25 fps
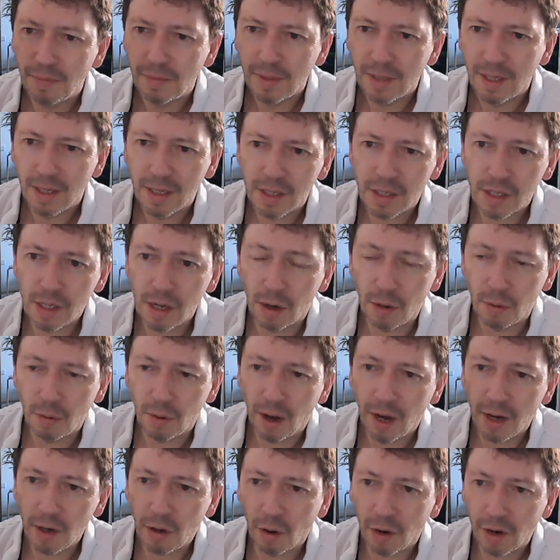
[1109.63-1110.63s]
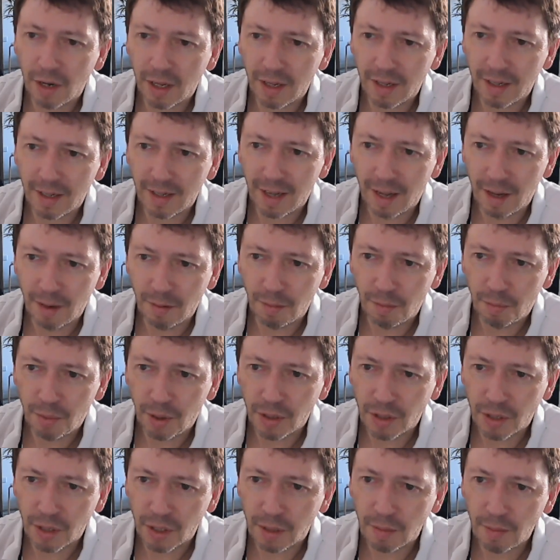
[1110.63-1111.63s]
So I got it in
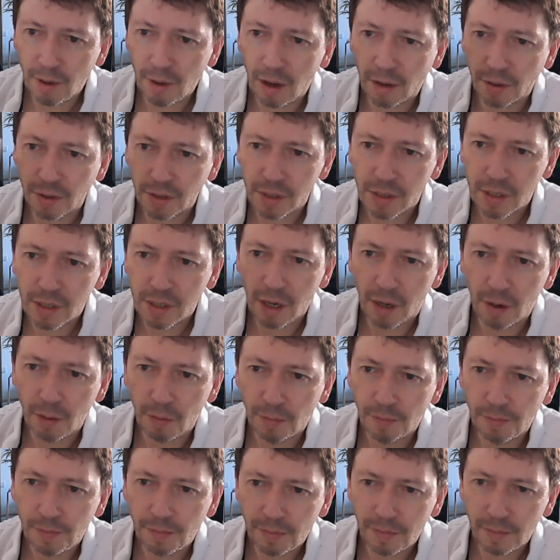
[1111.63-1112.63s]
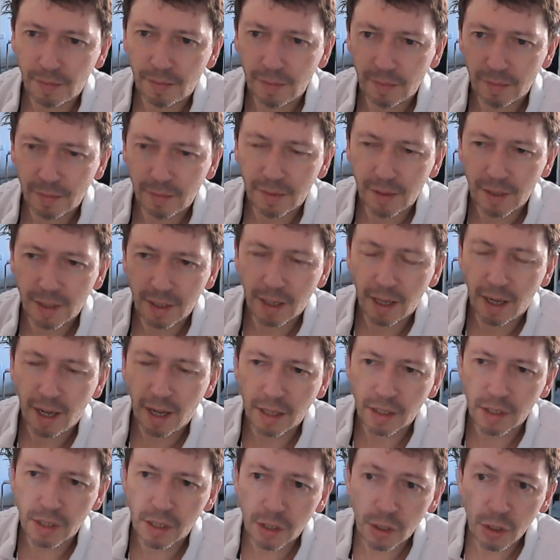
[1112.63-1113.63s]
print and demand. So
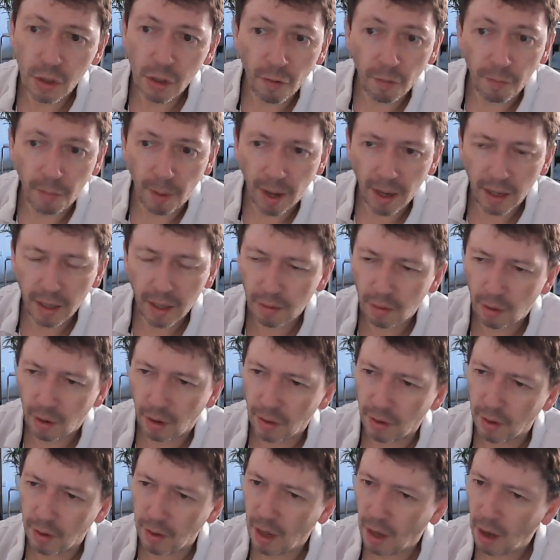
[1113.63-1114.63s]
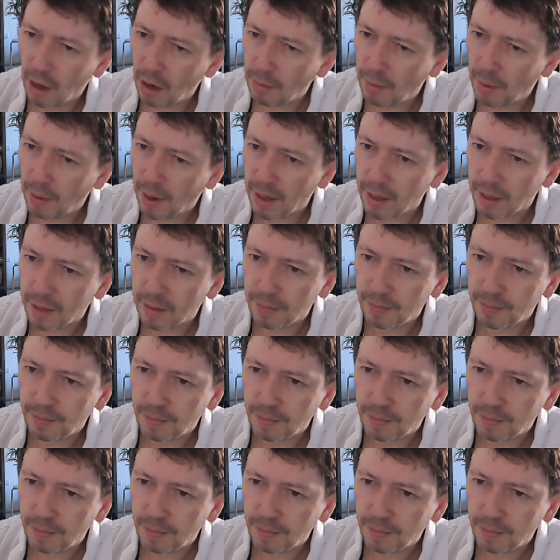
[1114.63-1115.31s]
it's softback rather than hardback.